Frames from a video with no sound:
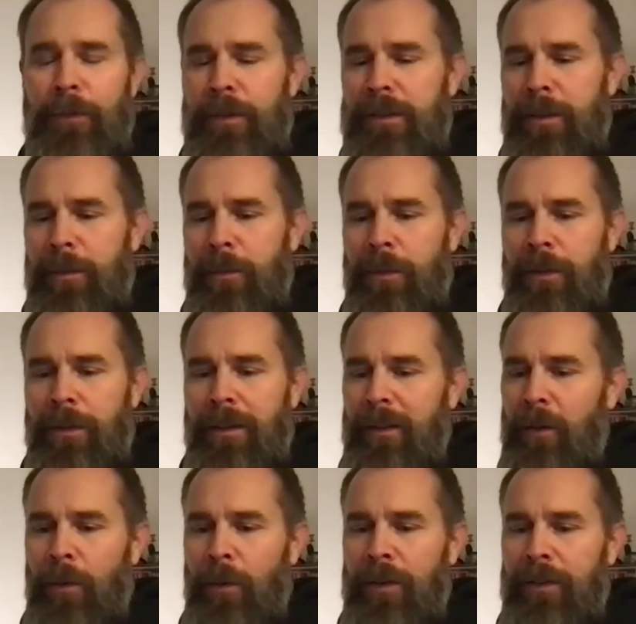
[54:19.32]
No, we ship
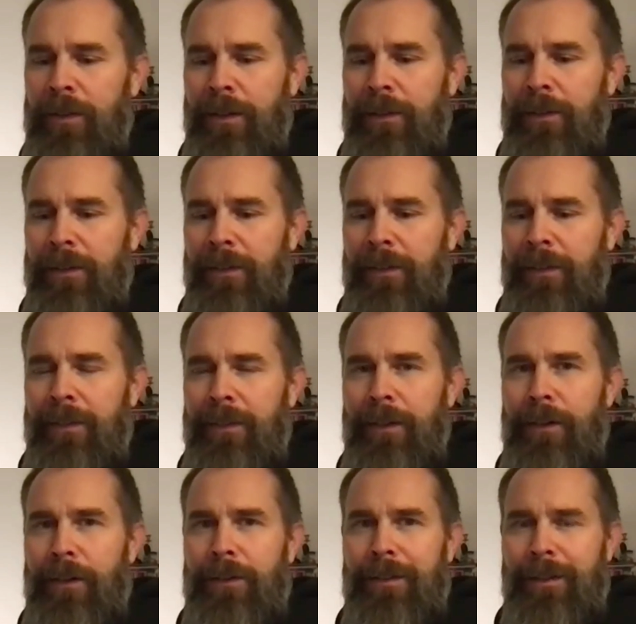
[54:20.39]
always stickers.
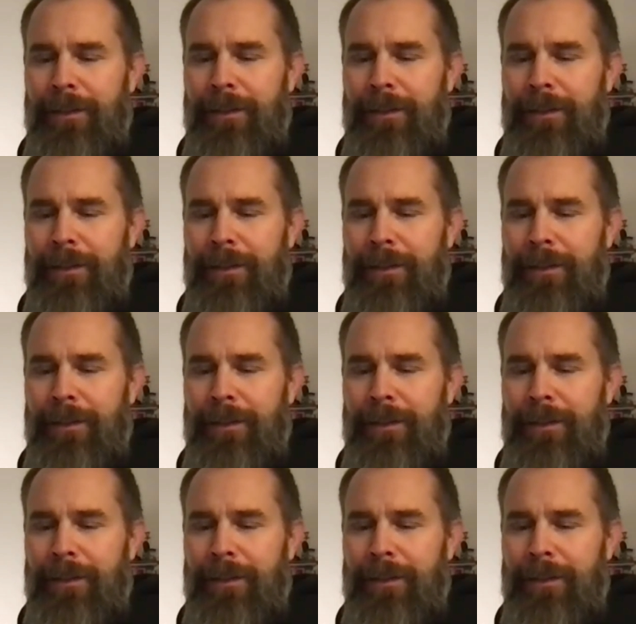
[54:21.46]
Stickers.